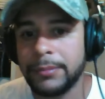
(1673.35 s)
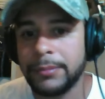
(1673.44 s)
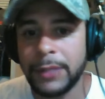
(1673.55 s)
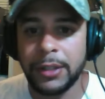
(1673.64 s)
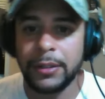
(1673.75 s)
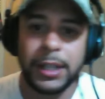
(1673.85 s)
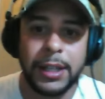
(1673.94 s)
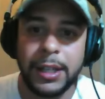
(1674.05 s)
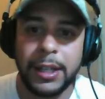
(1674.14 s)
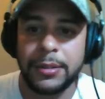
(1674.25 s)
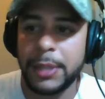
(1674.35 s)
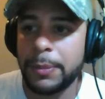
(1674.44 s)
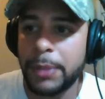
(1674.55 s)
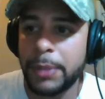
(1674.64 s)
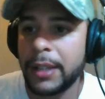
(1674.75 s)
you know, you got any extra
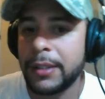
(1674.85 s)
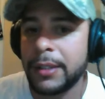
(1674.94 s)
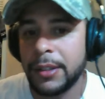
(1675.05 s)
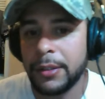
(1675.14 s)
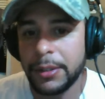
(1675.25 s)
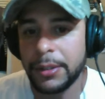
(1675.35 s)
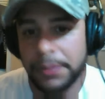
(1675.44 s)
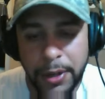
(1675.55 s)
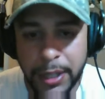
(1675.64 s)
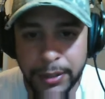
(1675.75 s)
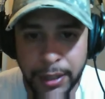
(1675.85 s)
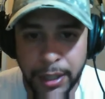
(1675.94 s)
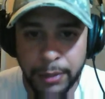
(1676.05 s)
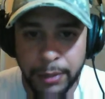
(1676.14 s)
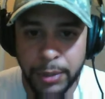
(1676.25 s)
base pads? You know, here's your chance to
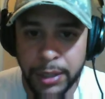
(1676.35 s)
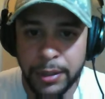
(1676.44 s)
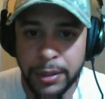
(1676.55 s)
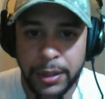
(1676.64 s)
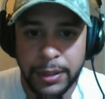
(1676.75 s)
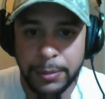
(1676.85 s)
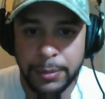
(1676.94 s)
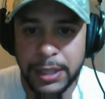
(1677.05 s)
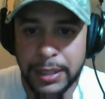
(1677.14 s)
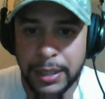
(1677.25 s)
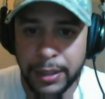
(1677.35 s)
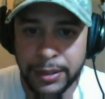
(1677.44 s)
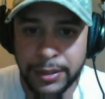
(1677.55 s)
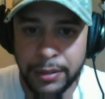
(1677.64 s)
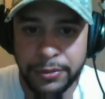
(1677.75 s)
kind of win some TTI
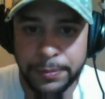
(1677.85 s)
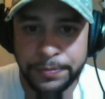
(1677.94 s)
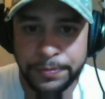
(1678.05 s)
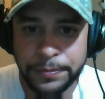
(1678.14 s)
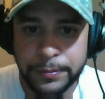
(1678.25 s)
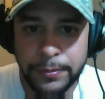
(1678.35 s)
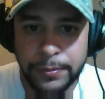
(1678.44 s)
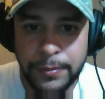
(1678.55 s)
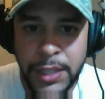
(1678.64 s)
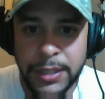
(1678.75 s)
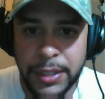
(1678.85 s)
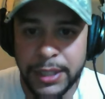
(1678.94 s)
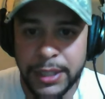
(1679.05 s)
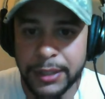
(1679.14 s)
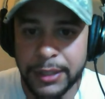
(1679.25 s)
stuff.
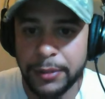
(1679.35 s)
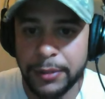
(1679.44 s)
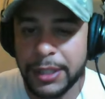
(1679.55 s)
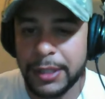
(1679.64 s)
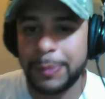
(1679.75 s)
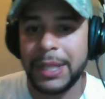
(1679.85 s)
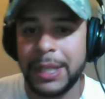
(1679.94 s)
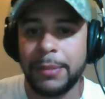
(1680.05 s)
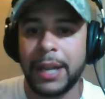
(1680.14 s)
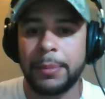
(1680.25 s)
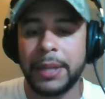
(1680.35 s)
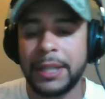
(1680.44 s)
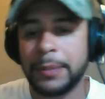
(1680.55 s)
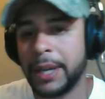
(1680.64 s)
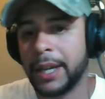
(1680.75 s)
Taran Tactical Innovations PMAG
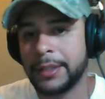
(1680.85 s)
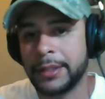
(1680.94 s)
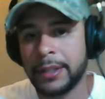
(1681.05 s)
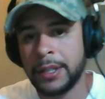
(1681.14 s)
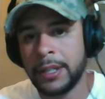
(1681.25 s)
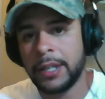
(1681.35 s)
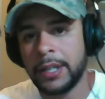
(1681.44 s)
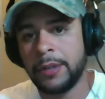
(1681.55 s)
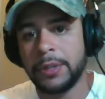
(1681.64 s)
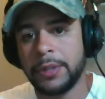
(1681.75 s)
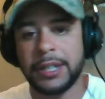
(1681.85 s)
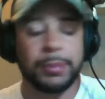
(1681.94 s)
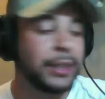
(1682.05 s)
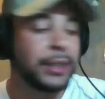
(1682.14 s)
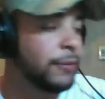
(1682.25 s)
base pads, which I
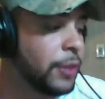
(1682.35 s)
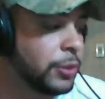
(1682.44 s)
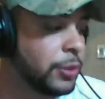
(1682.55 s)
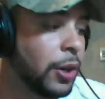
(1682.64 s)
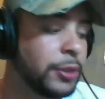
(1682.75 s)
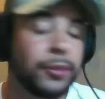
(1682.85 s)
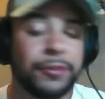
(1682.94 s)
believe those also